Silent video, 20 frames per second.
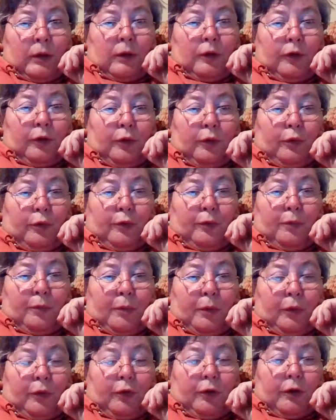A sort of
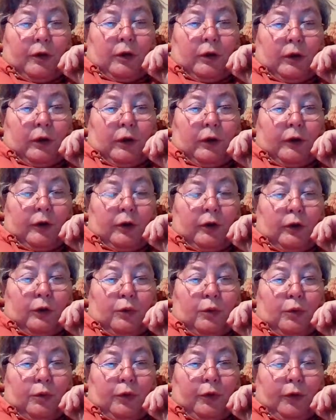postcard cut into
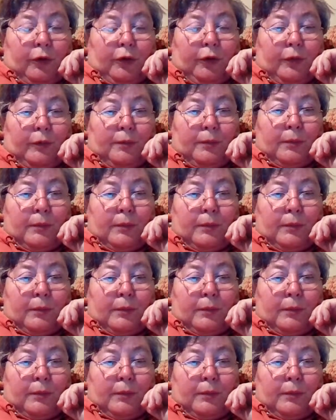quarters.